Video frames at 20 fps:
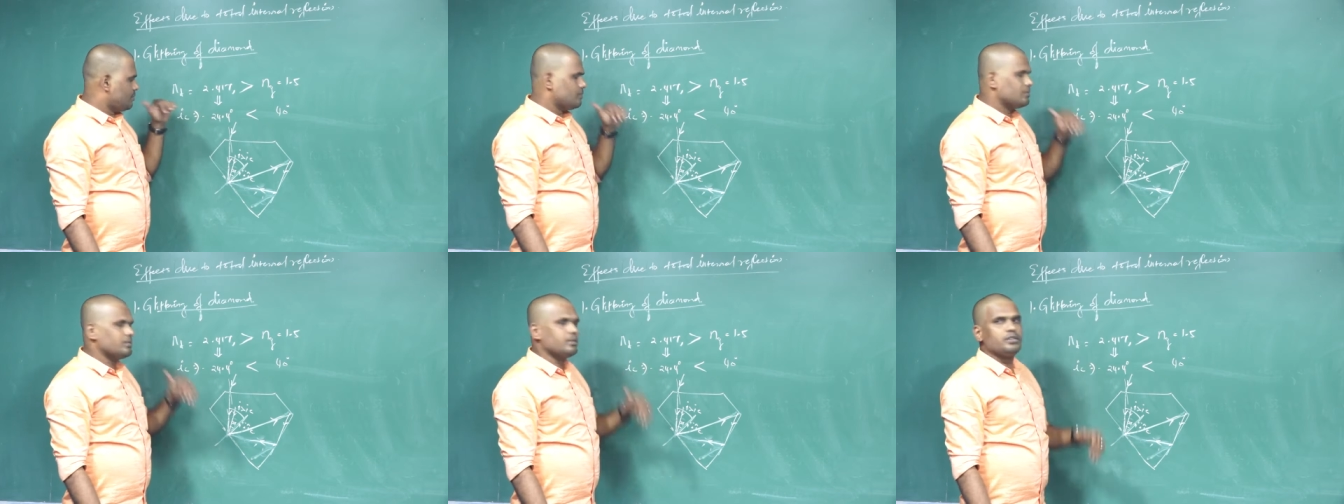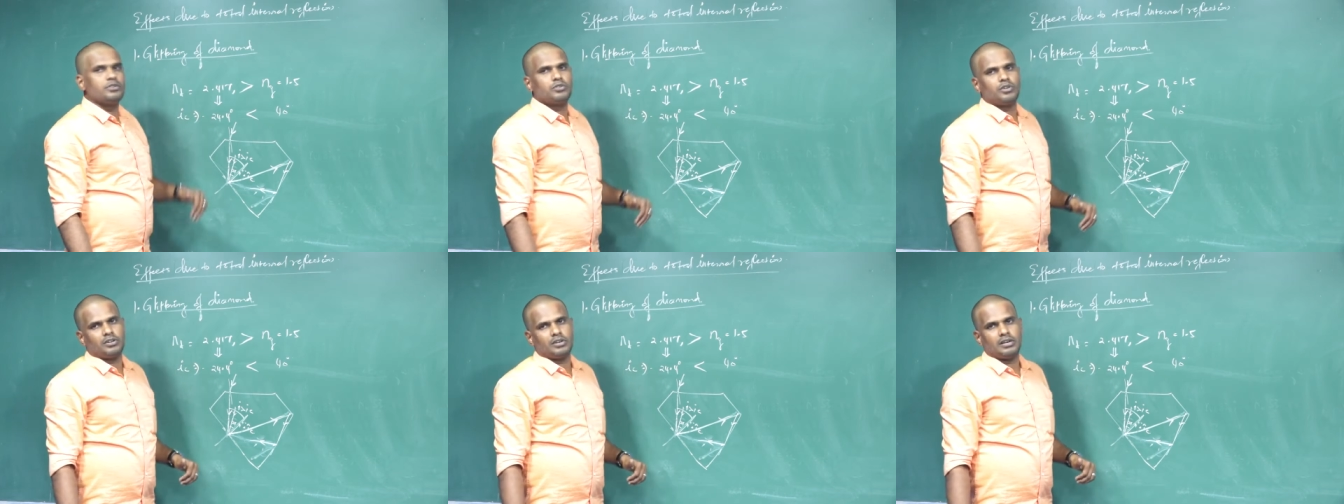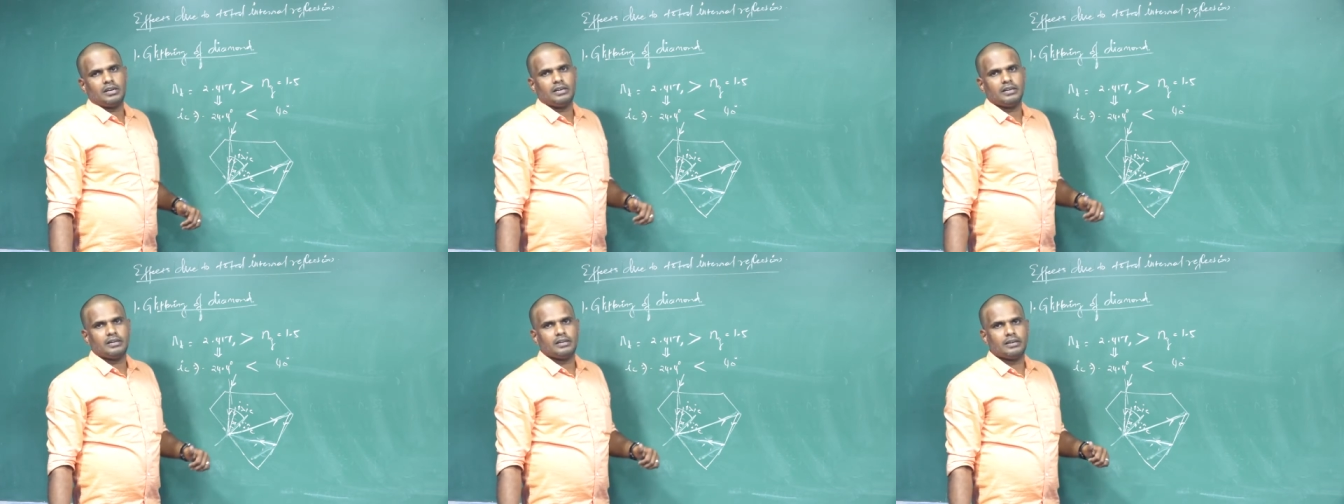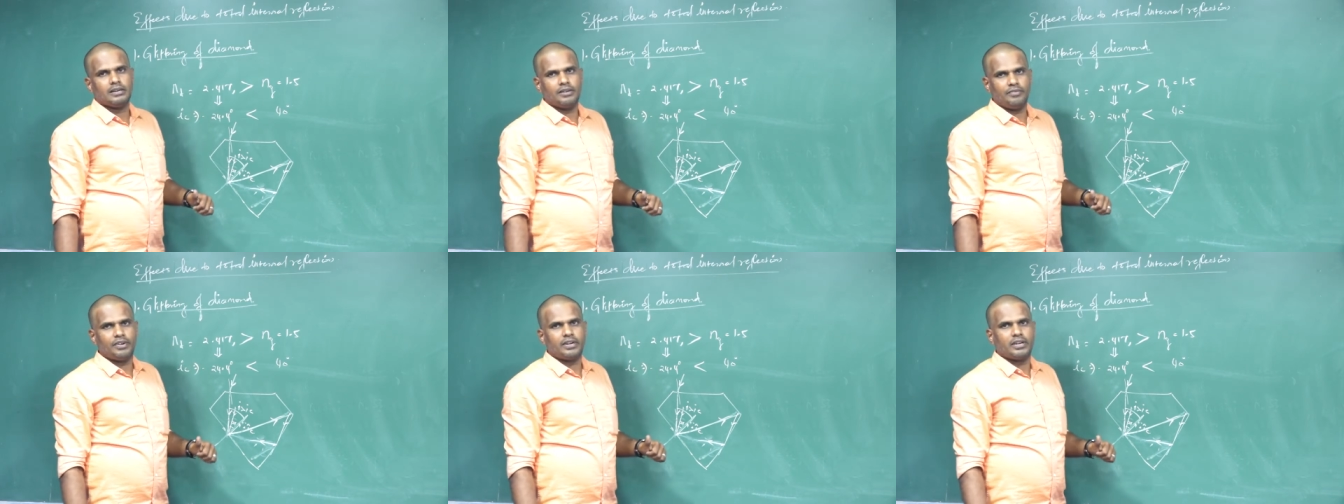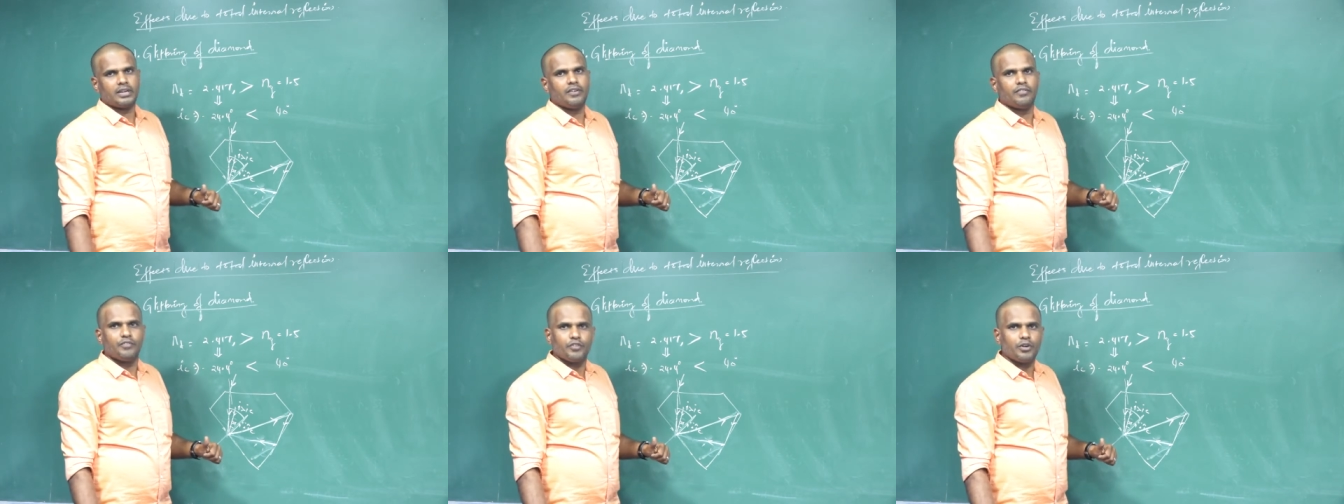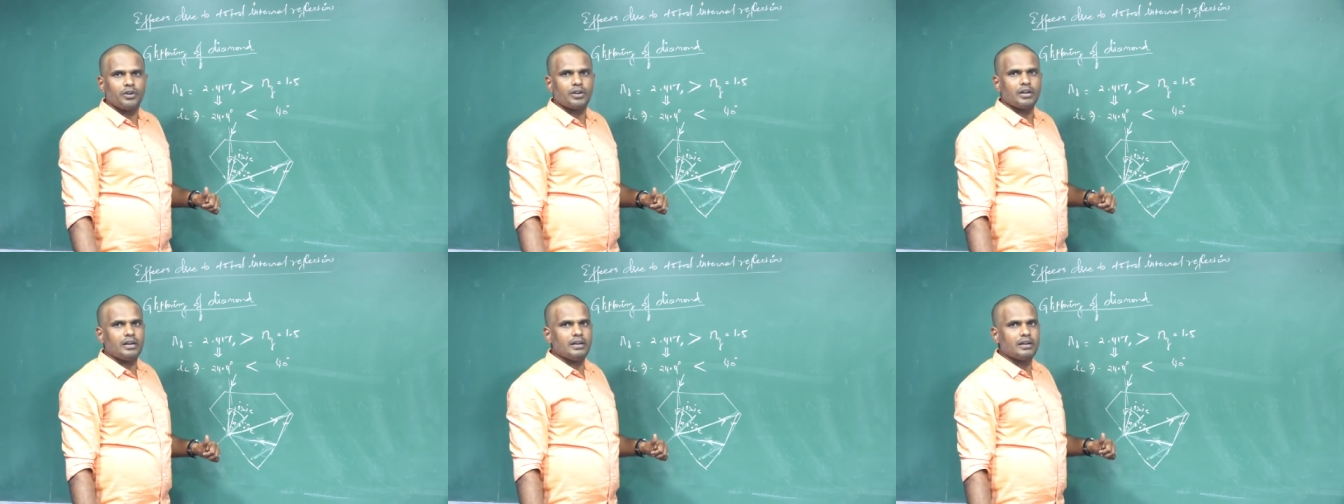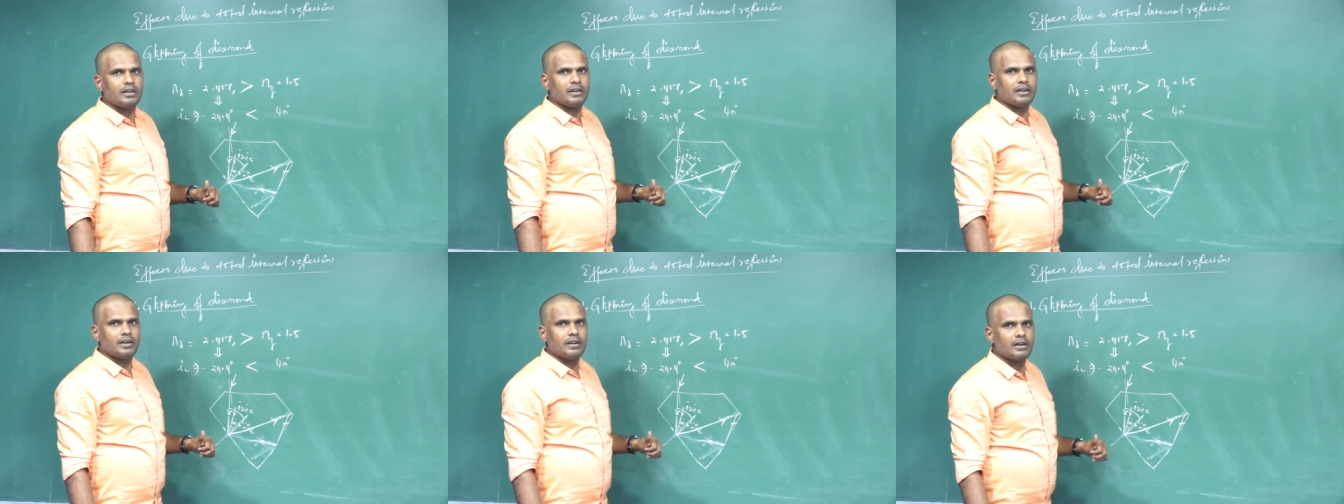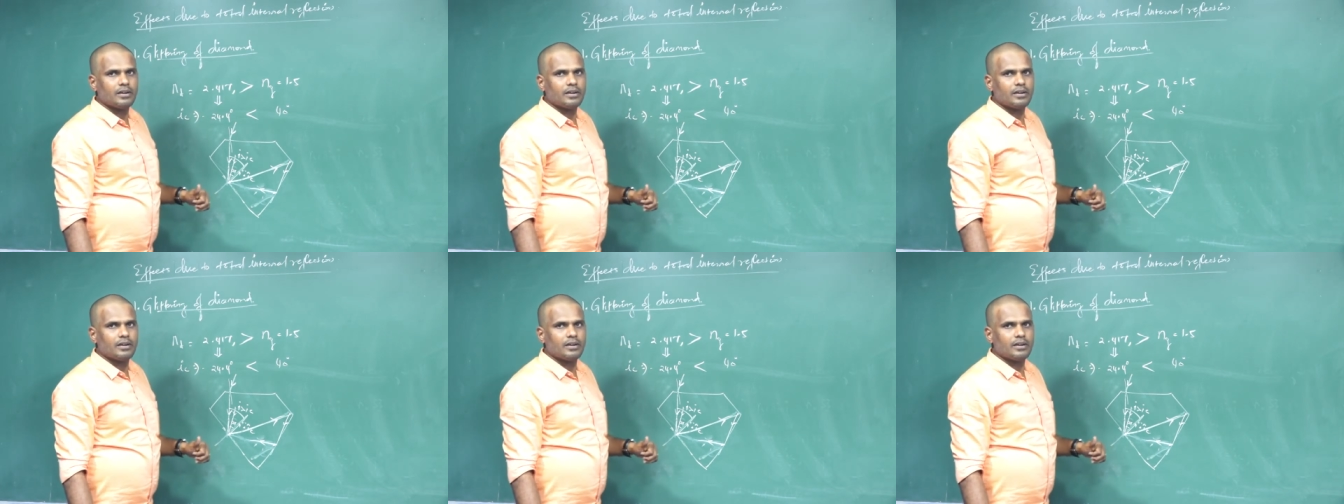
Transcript: the effect of total internal